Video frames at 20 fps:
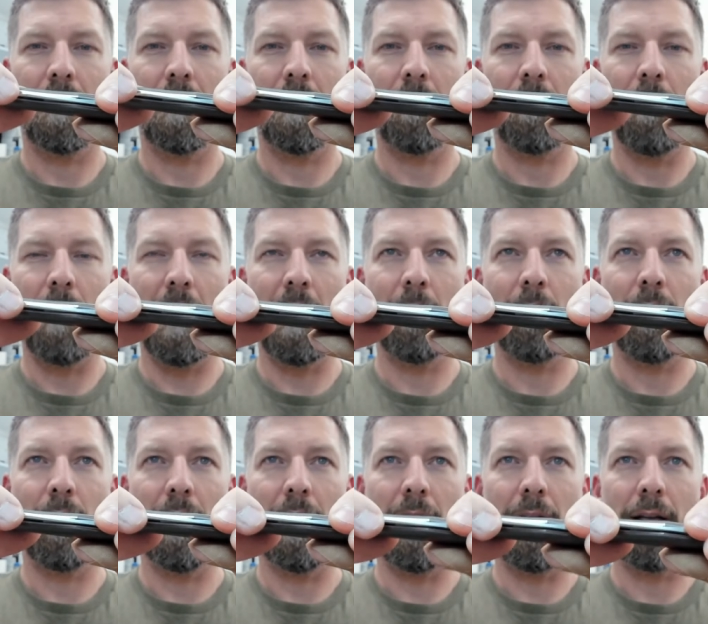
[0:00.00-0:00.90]
main
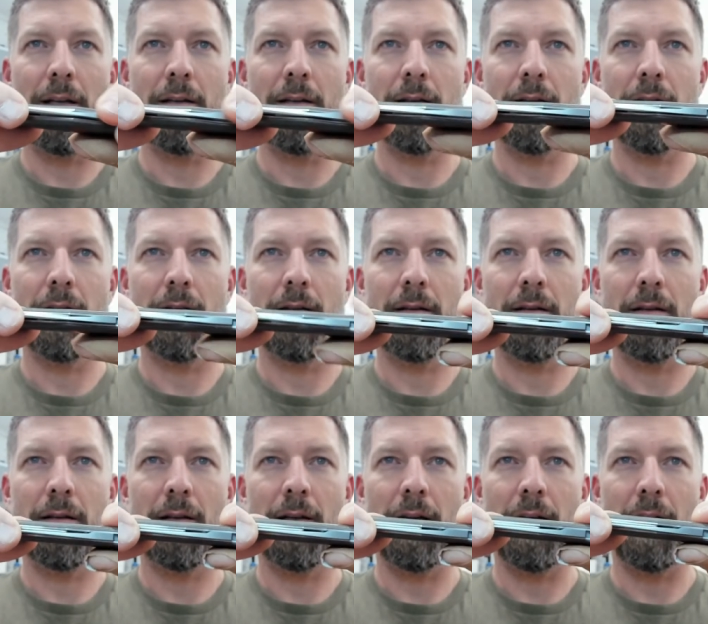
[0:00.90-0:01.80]
blade
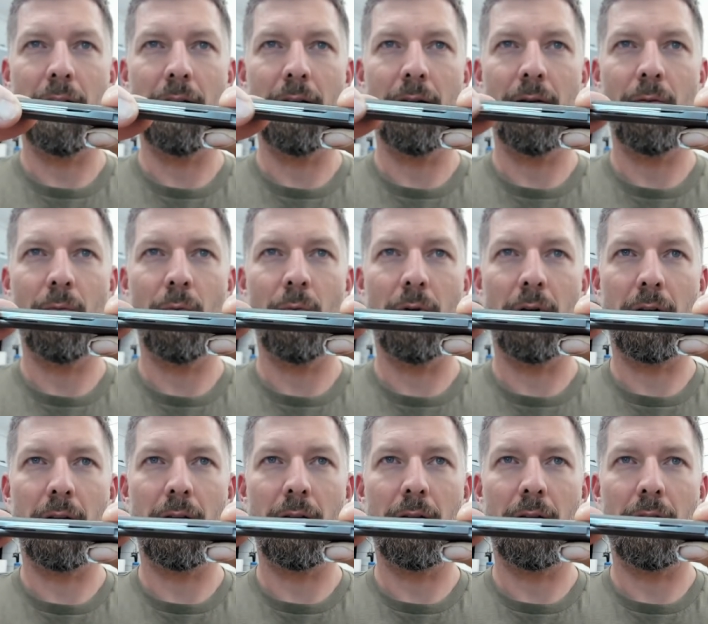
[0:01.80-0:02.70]
will
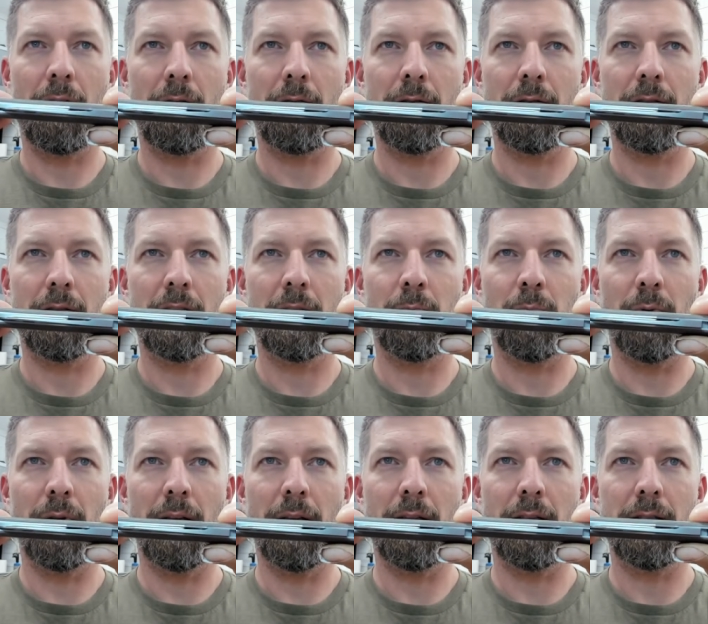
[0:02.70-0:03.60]

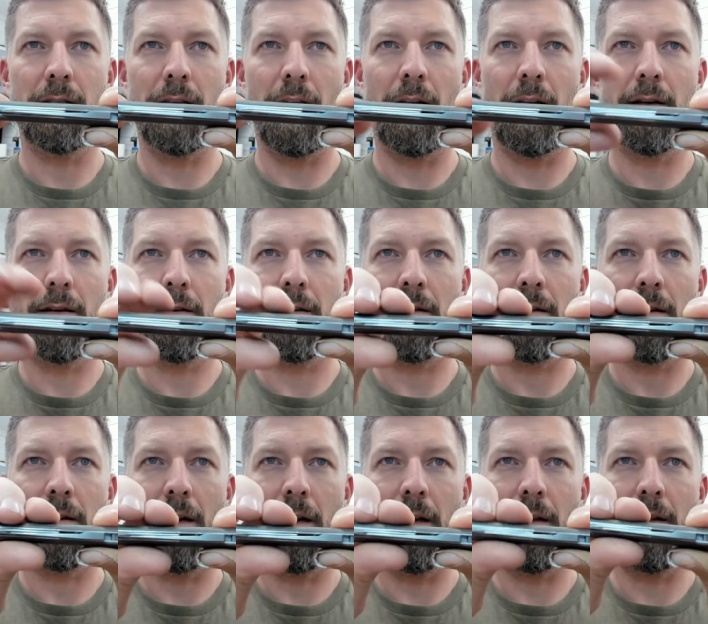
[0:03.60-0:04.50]
split the center,
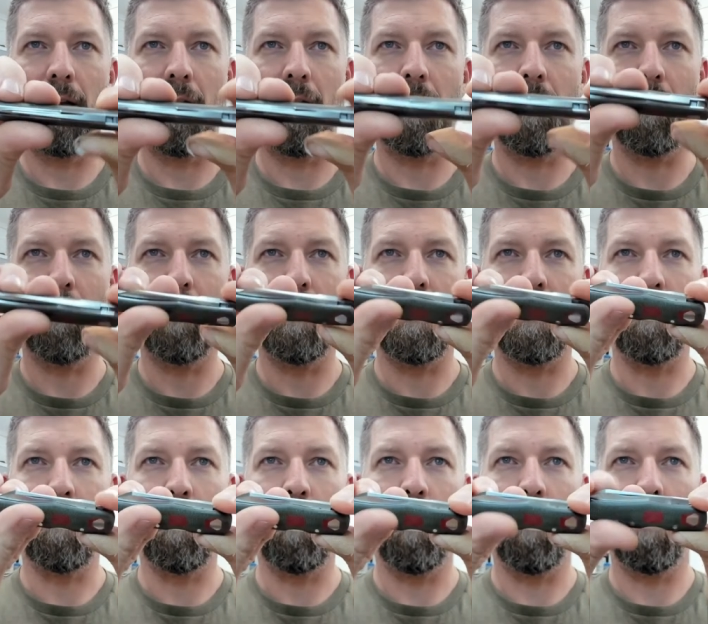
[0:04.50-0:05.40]
and then there will be
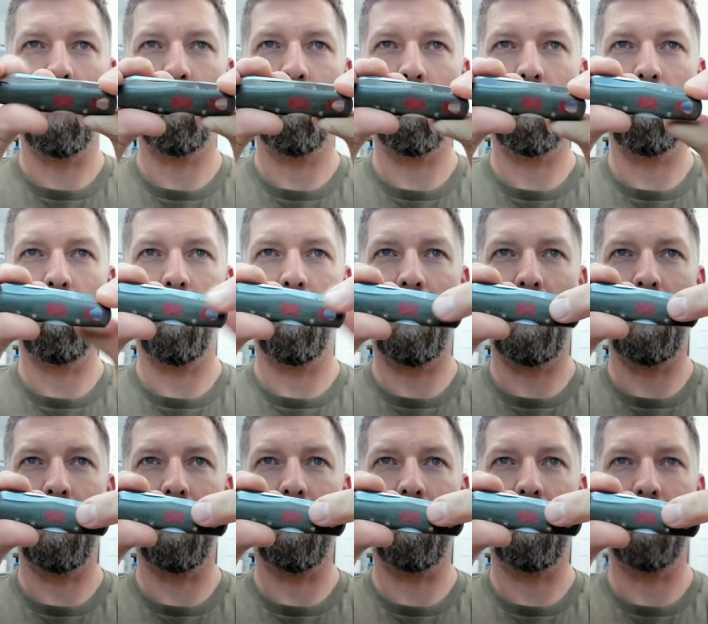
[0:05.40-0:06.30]
one more
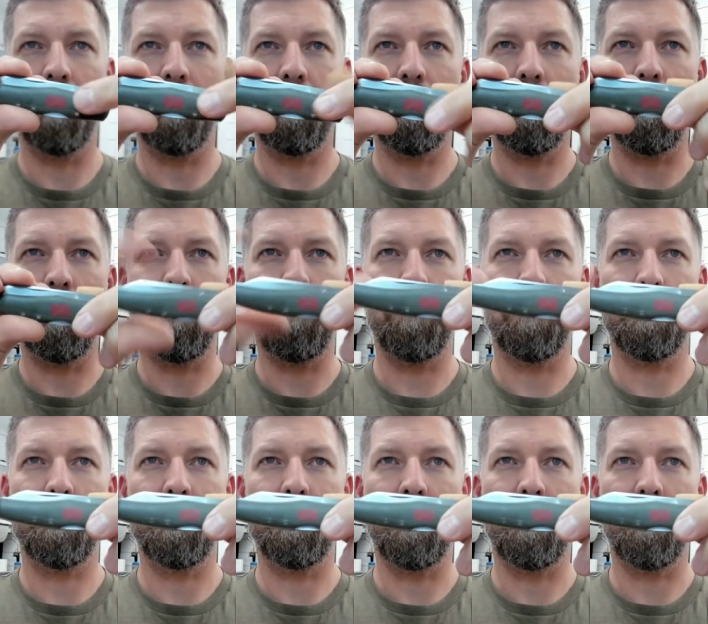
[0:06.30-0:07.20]
blade on
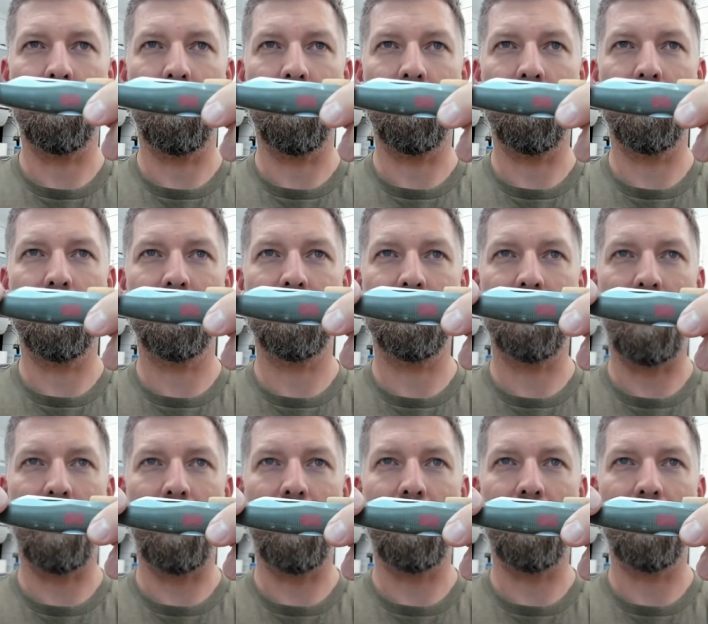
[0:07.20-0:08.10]
this
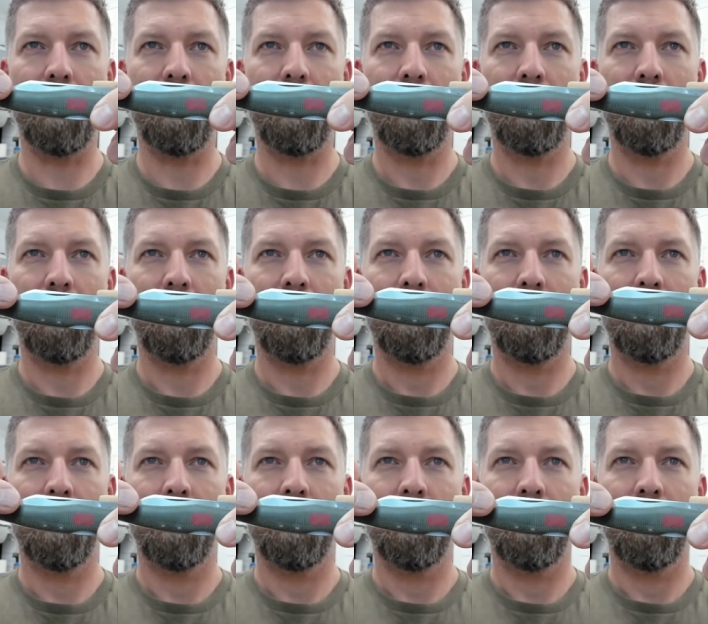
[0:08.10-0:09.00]
side
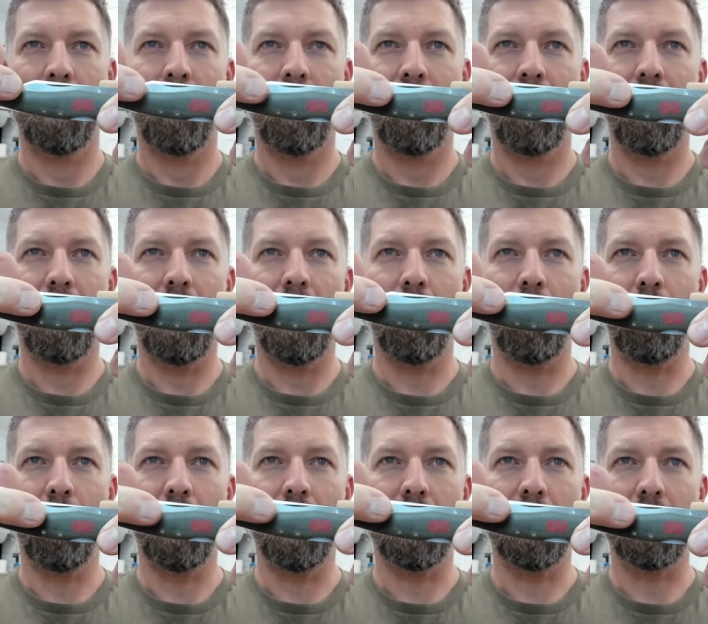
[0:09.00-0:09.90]
that will
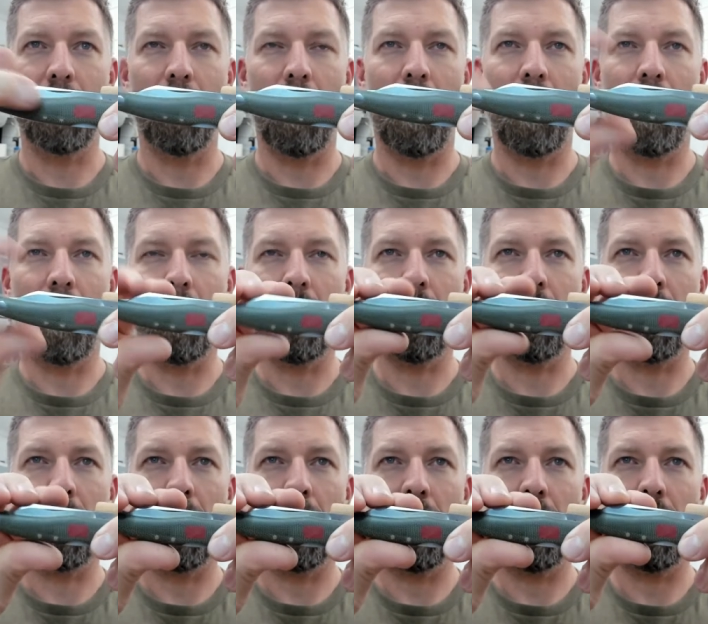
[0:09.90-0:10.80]
be a small
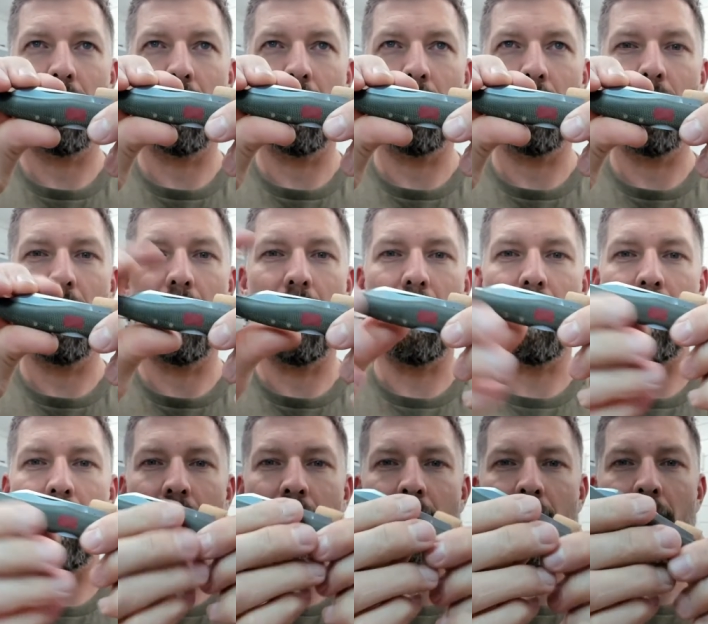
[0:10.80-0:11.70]
3rd blade.
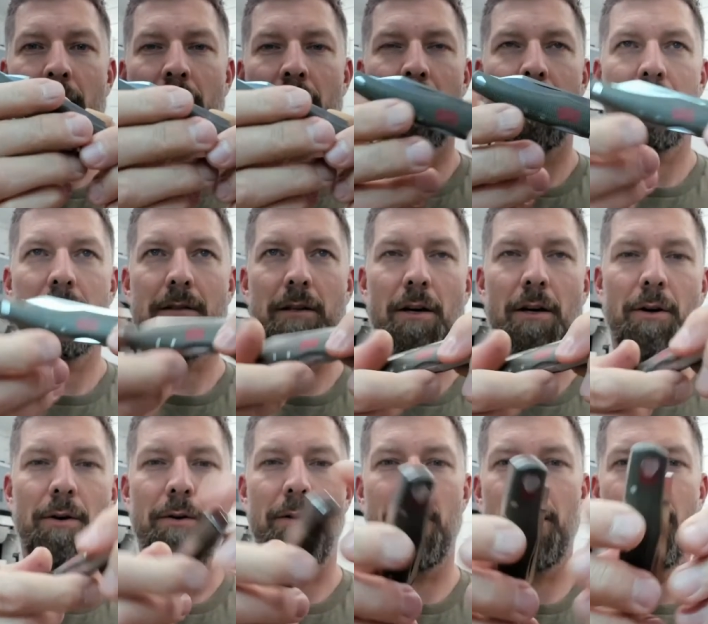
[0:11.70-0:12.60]
So